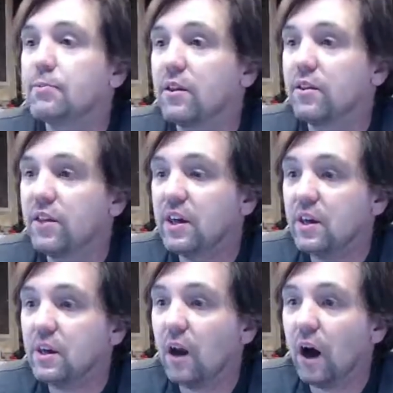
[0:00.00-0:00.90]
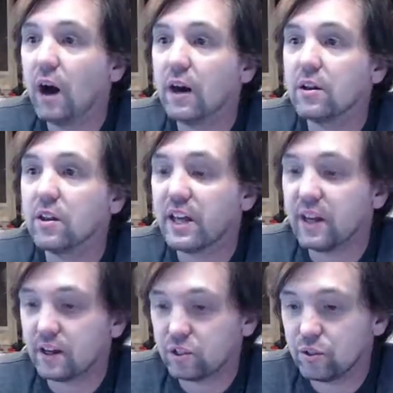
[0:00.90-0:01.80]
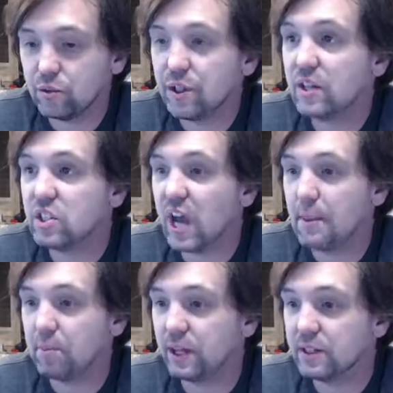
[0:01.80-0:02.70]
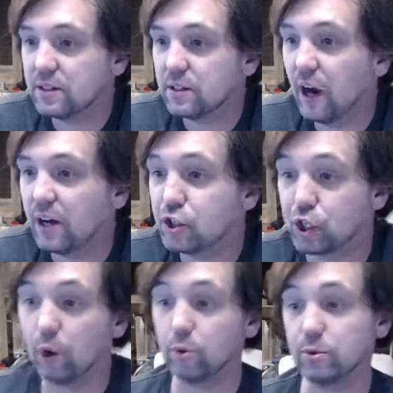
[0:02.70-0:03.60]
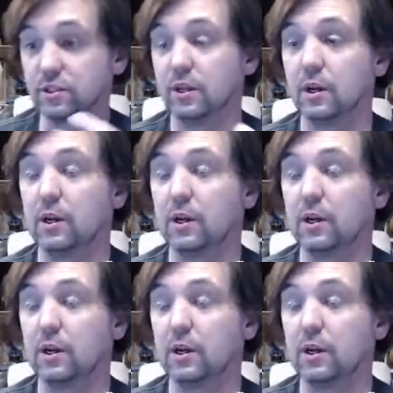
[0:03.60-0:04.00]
The uh, link to the template uh, shows